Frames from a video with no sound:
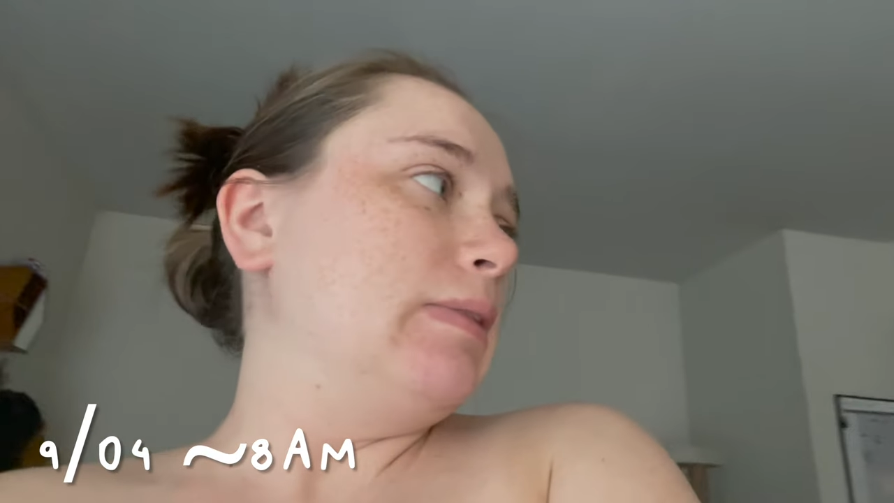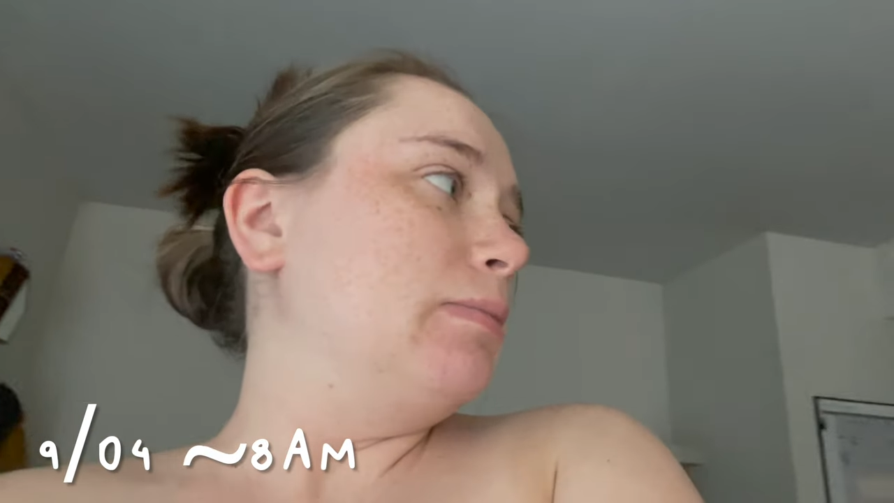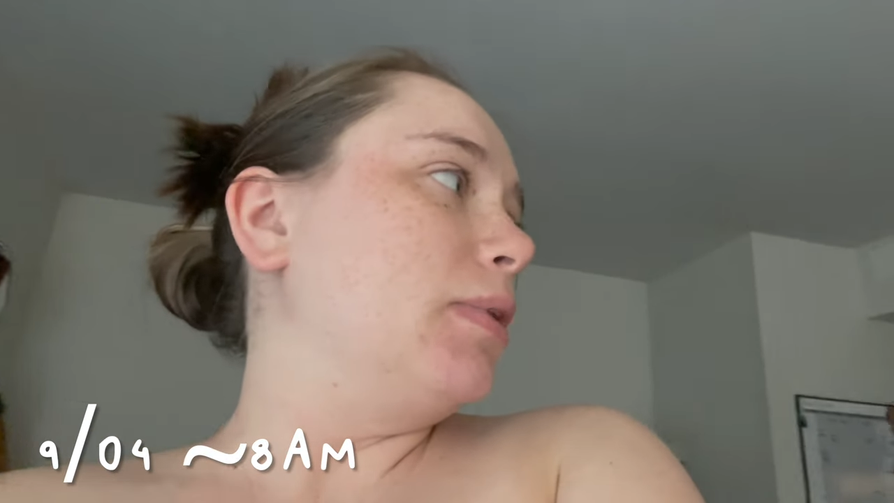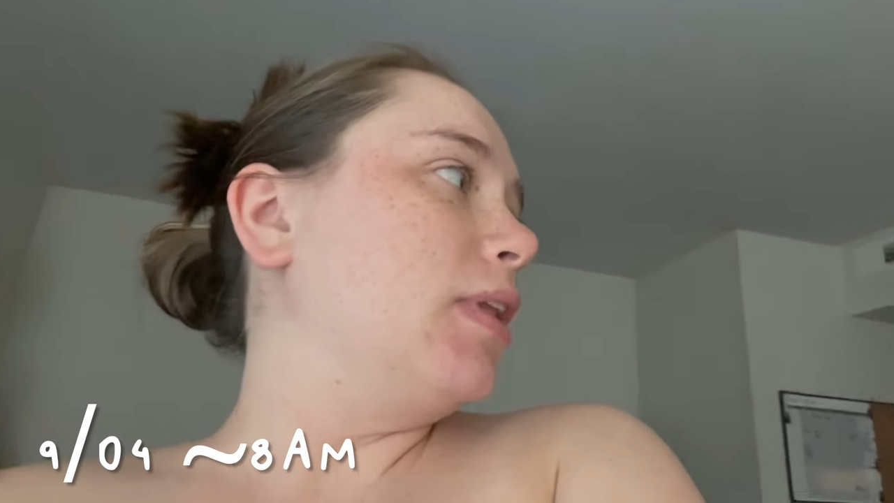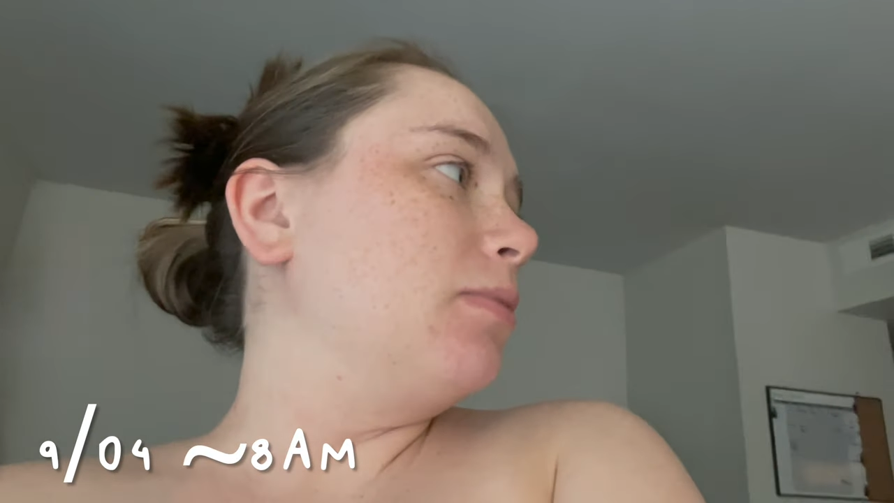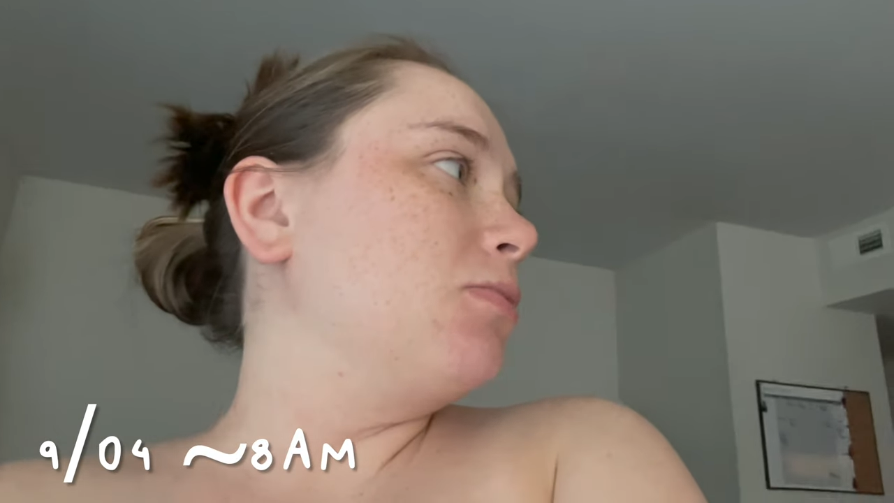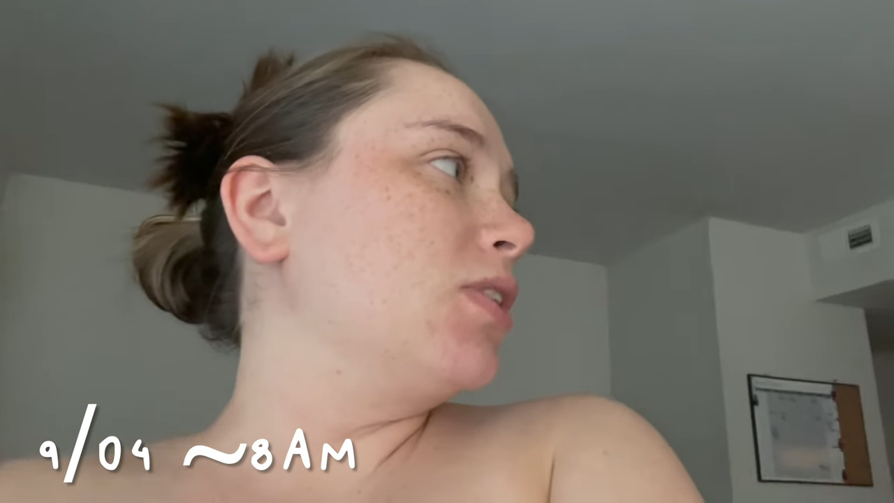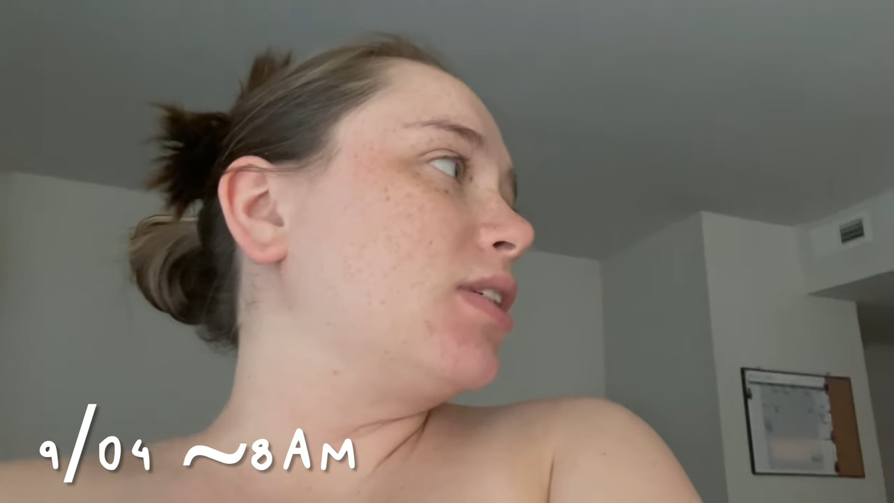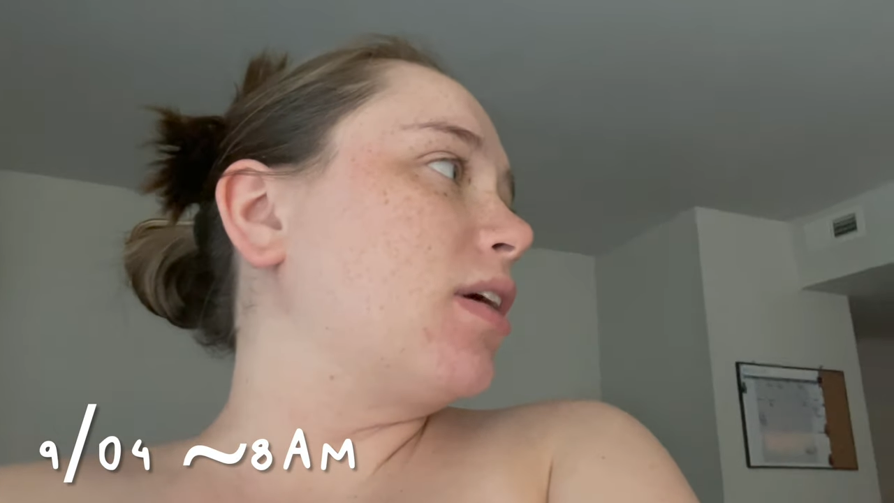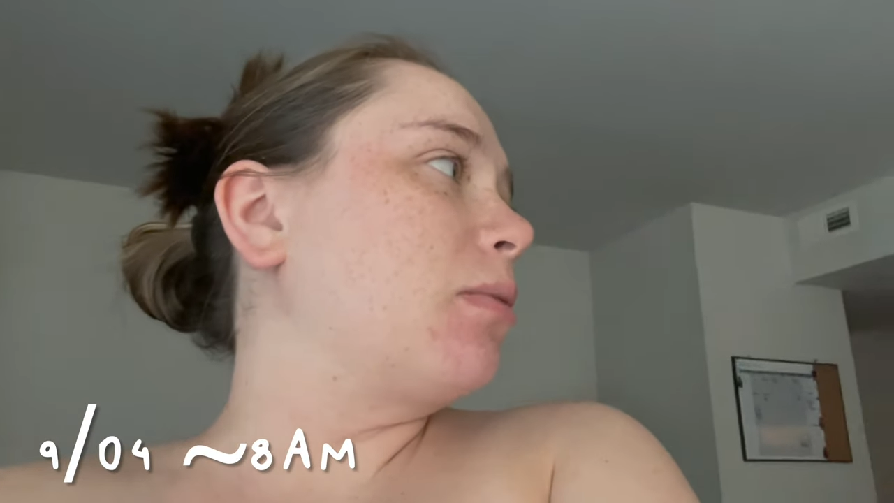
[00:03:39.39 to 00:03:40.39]
But them
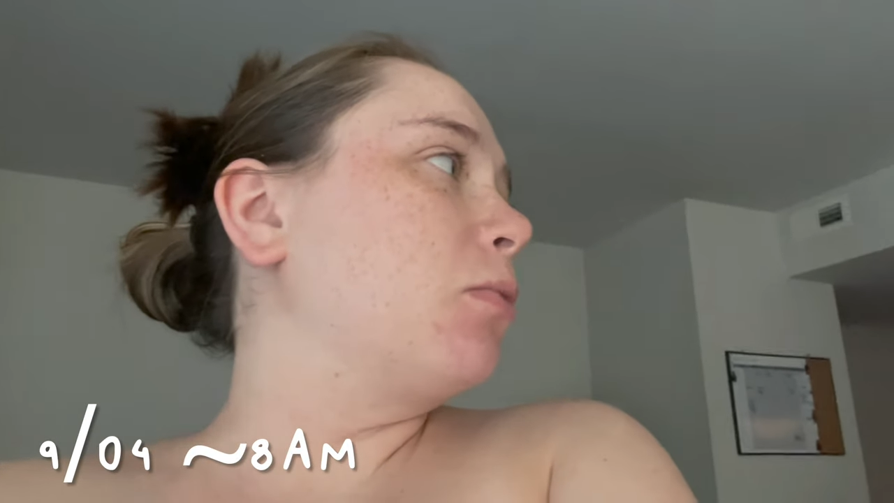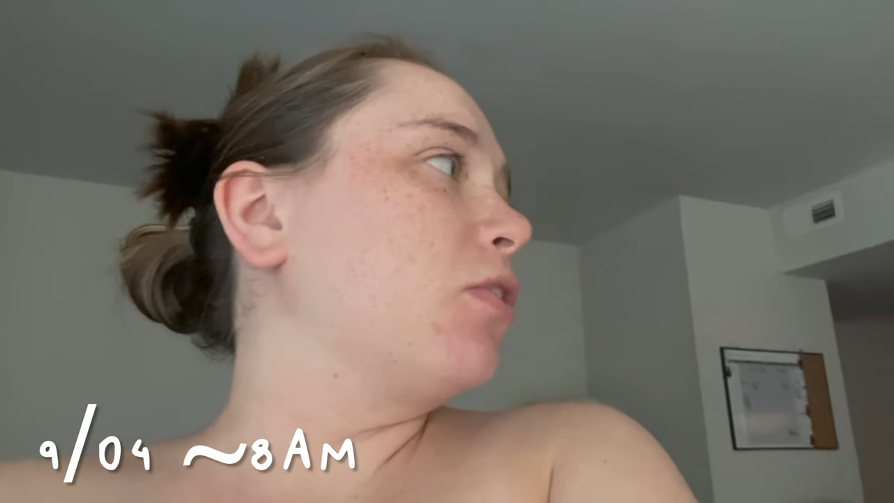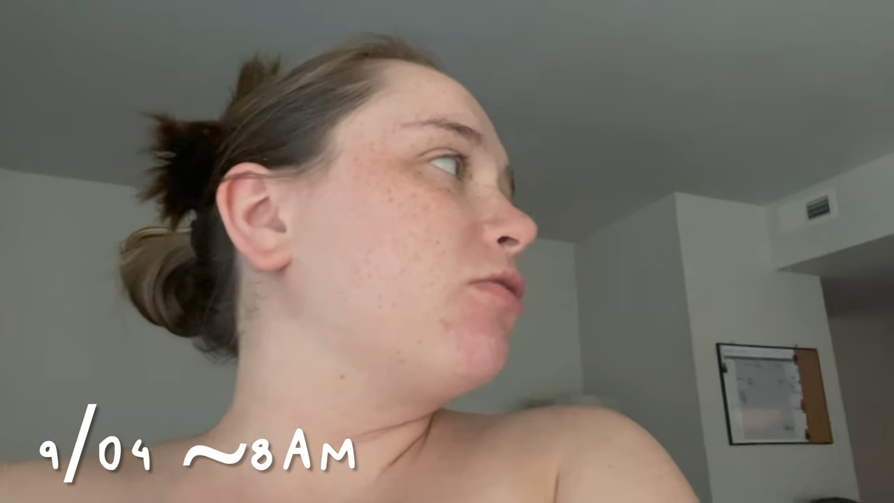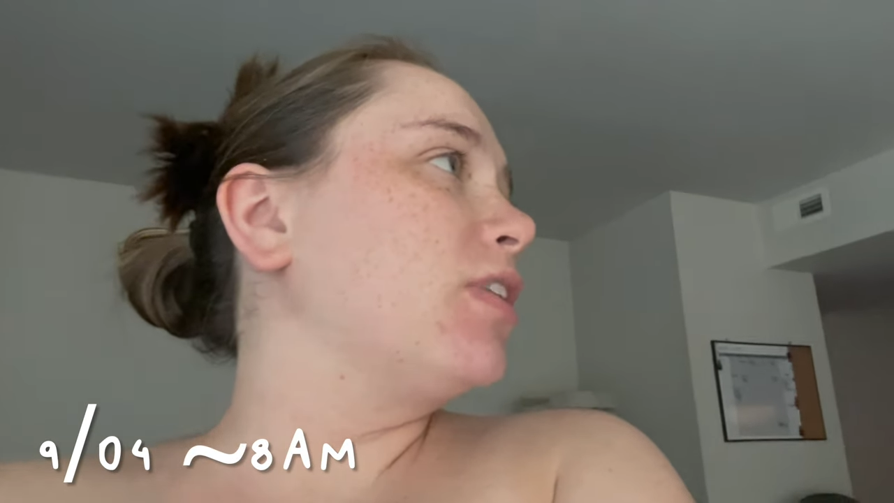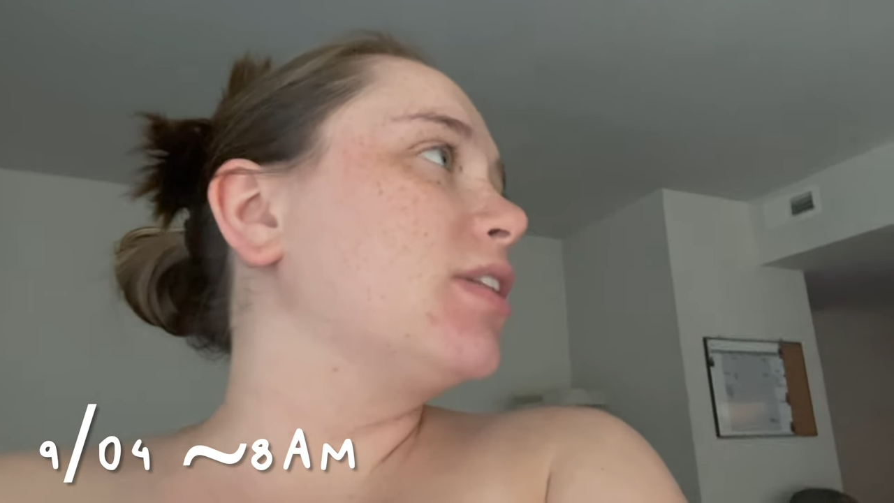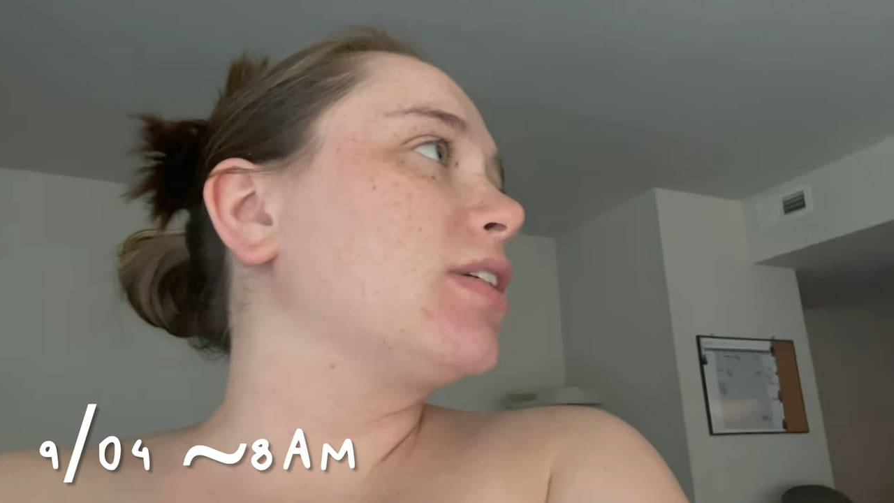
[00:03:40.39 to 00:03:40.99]
just saying morphine